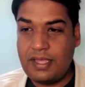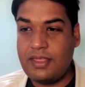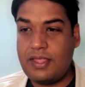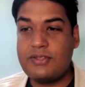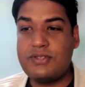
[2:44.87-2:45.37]

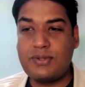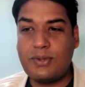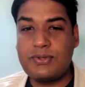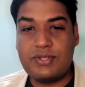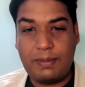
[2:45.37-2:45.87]
that is so
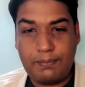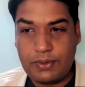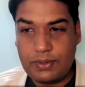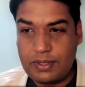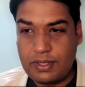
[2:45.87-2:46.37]

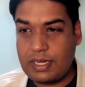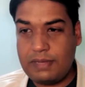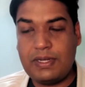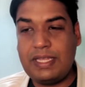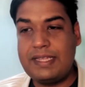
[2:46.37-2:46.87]
simple that
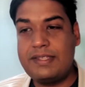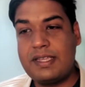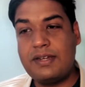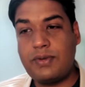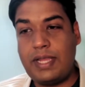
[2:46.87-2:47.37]
even kids
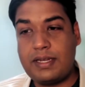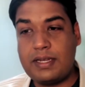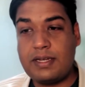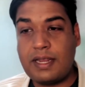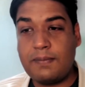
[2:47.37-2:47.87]
can create content,